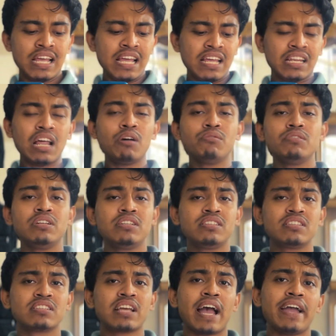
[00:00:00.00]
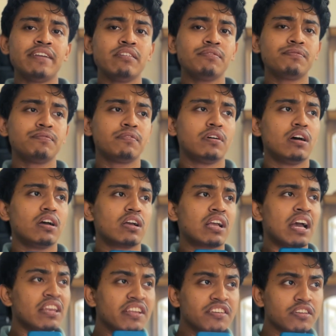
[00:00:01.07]
Now it's kind of
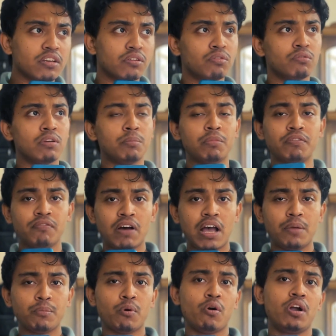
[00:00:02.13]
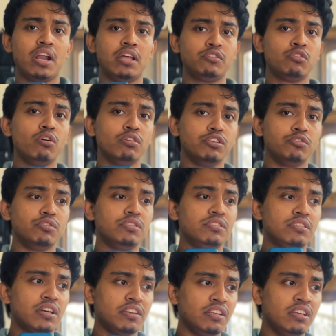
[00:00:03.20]
connected to number 5, where I told you to
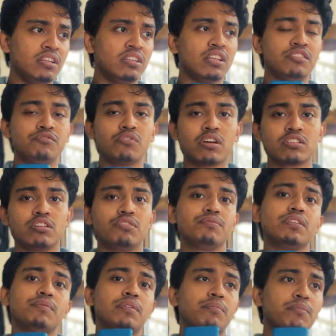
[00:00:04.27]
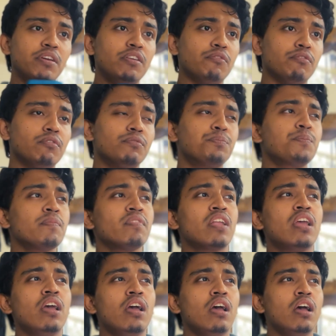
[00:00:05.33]
study the structure of something beautiful,
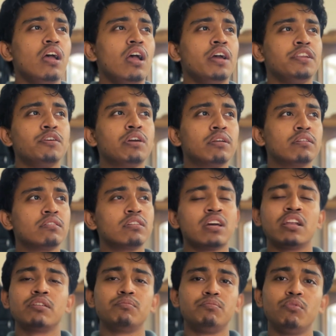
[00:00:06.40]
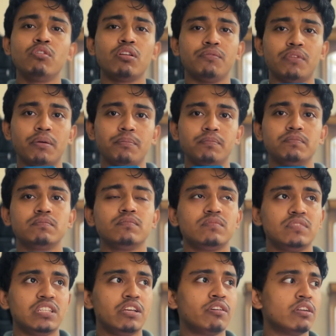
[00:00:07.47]
and you can connect both of them.
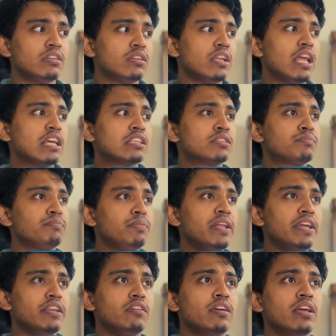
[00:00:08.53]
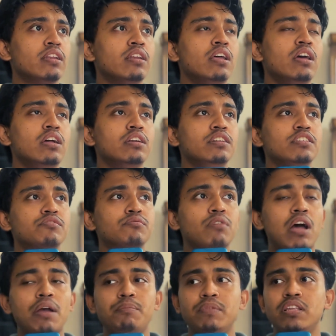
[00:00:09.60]
You can
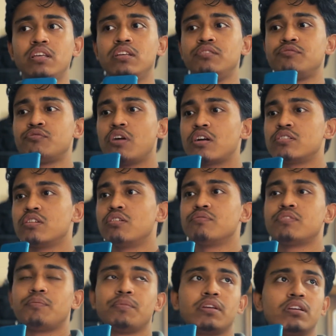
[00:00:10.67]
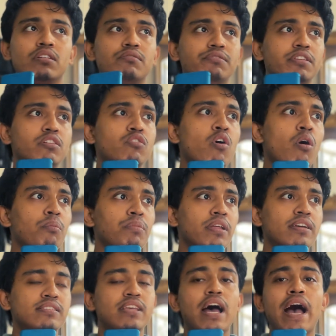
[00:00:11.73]
describe the structure of something really
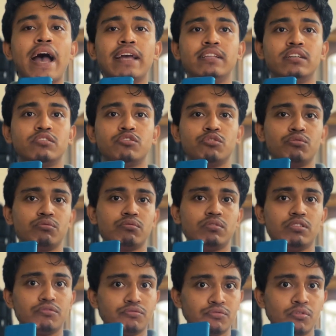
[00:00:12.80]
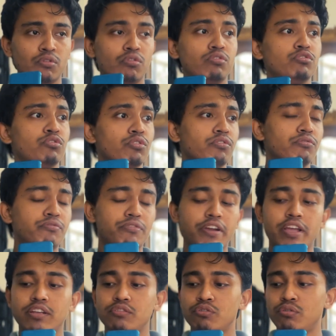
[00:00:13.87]
complex, either to your phone, to your
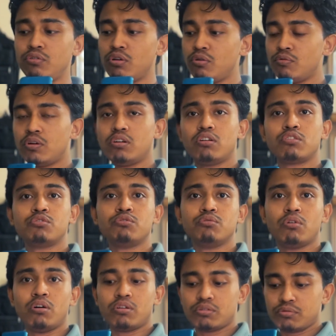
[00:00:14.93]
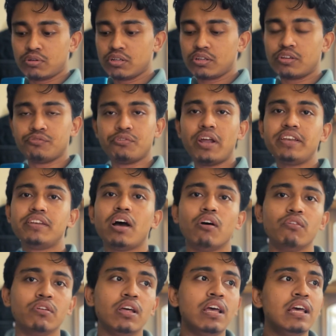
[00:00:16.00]
friend, to no one, or you can write down.
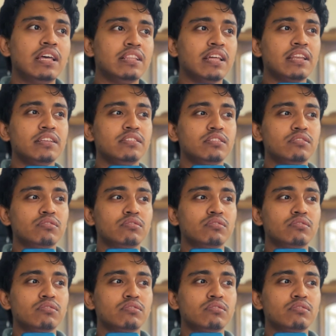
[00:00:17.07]
That is